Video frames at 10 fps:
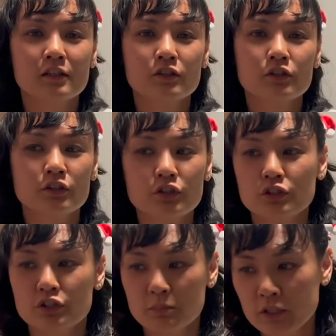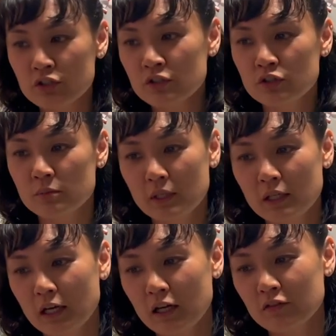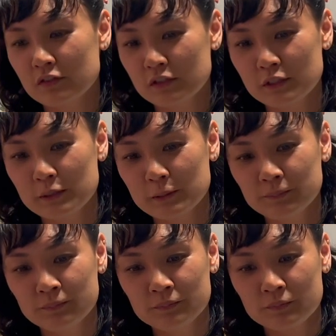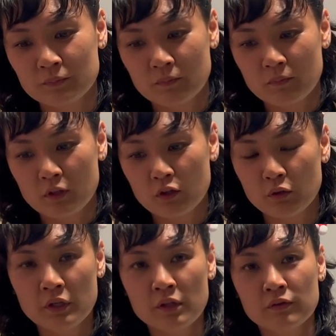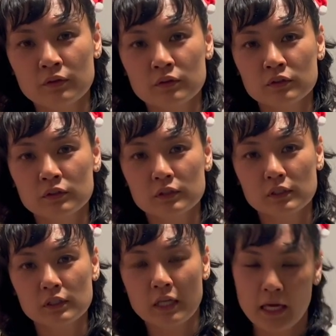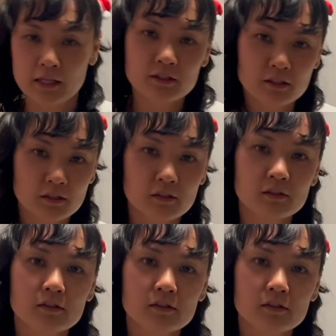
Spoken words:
She mentioned to me, after going through cancer,